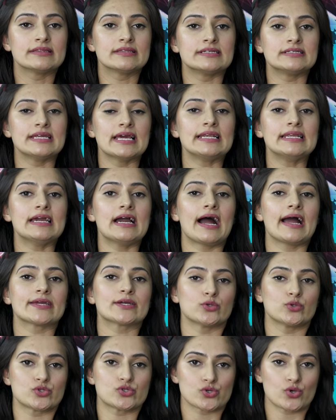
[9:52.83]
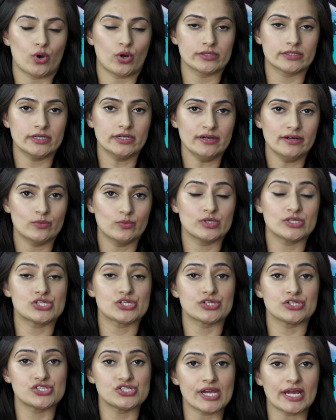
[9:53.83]
the Delhi High Court's order, which
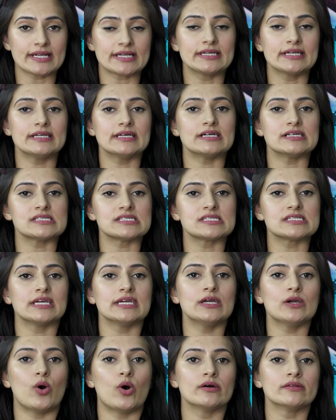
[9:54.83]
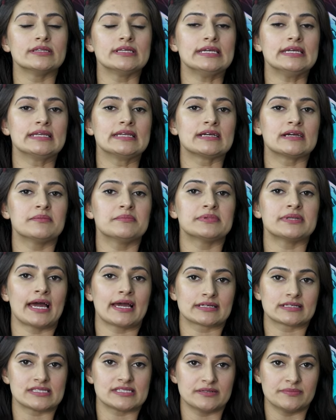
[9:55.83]
rejected a stay on the income
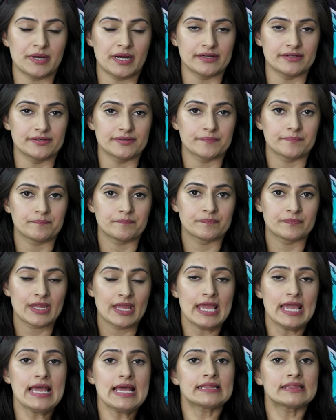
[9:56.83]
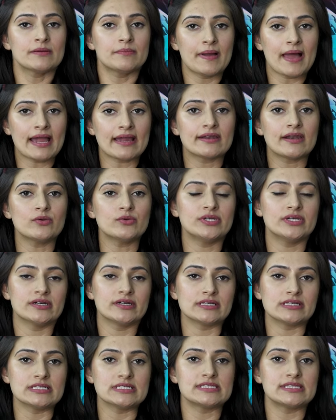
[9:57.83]
tax demand. The background here
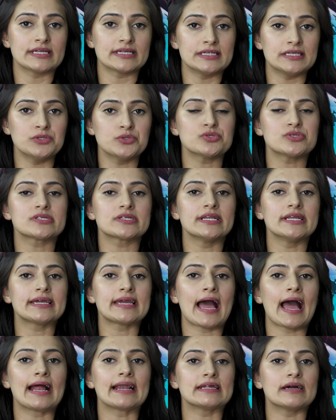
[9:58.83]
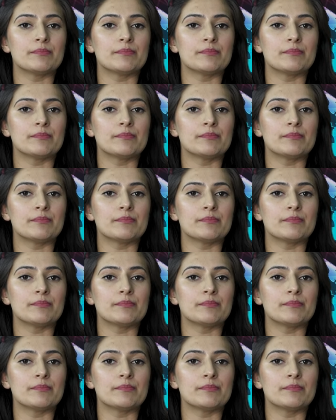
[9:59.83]
is that NewsClick had